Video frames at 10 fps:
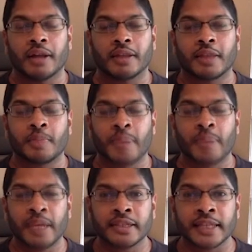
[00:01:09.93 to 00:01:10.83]
the
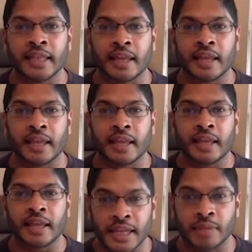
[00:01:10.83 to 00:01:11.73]
biggest thing that I'm
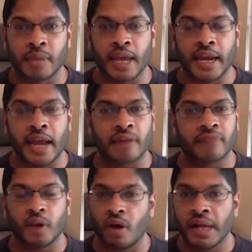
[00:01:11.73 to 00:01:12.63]
seeing, man, out of
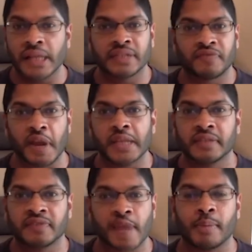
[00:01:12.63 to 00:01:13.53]
clients,
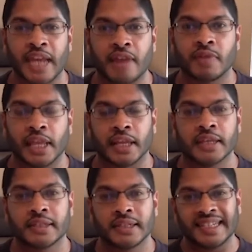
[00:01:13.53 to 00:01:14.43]
friends, family, everything,
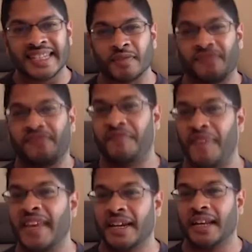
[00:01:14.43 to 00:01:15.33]
is a sense of
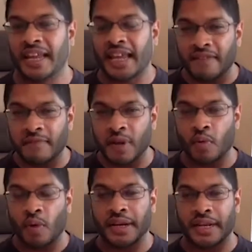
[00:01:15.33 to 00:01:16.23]
fear. Like,
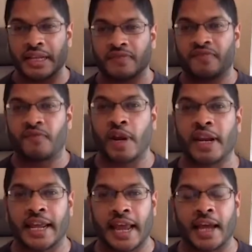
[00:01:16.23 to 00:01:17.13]
everyone is
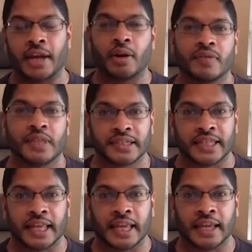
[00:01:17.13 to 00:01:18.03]
freaking out over this
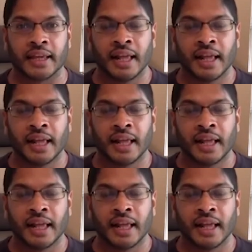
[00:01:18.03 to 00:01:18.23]
thing.